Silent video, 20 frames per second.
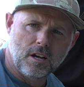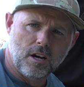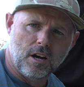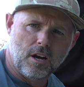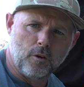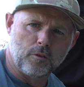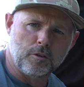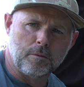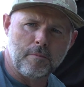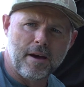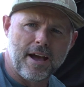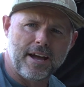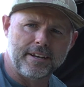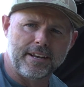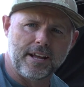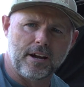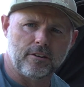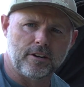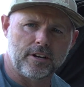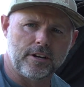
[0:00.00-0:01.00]
on the mat
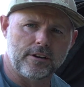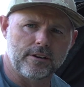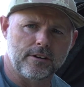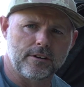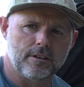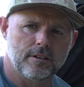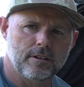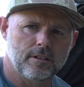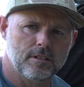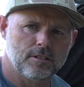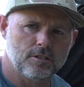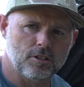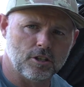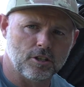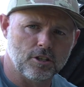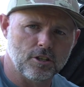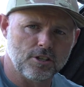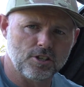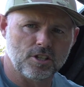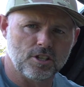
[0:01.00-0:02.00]
down here to
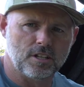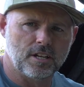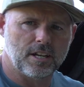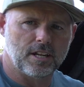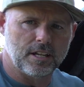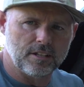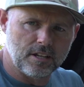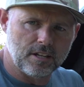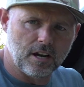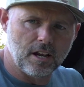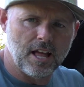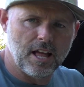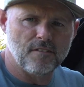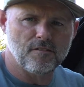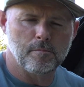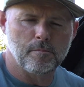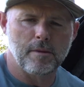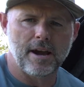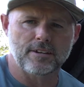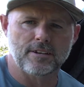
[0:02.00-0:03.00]
cushion it, and then I'll have
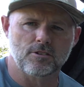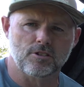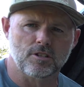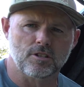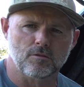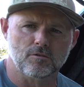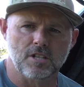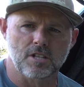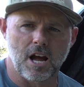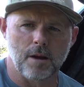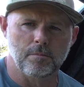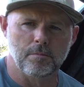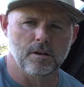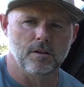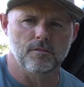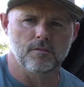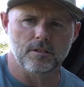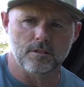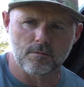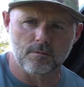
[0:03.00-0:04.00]
a mattress on top
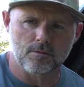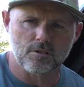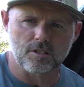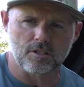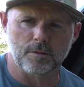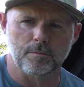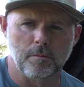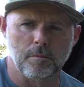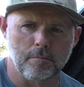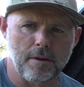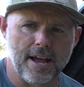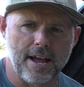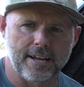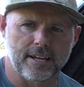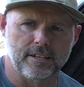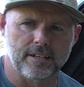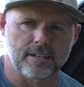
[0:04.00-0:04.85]
of it, sleeping bag, and